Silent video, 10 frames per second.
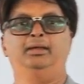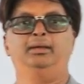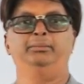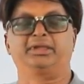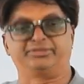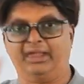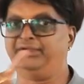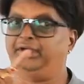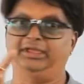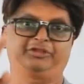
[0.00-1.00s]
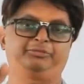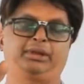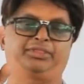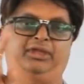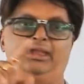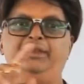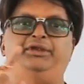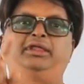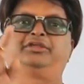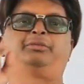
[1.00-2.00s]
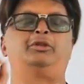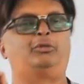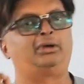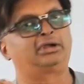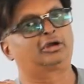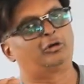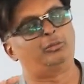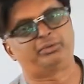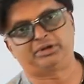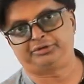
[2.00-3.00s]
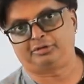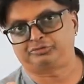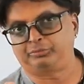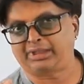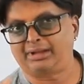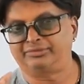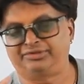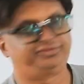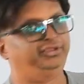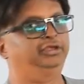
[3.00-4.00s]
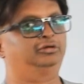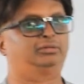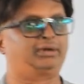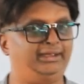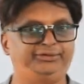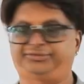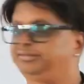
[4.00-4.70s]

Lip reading: Because 90 degrees 90 degrees component also becomes 0, right?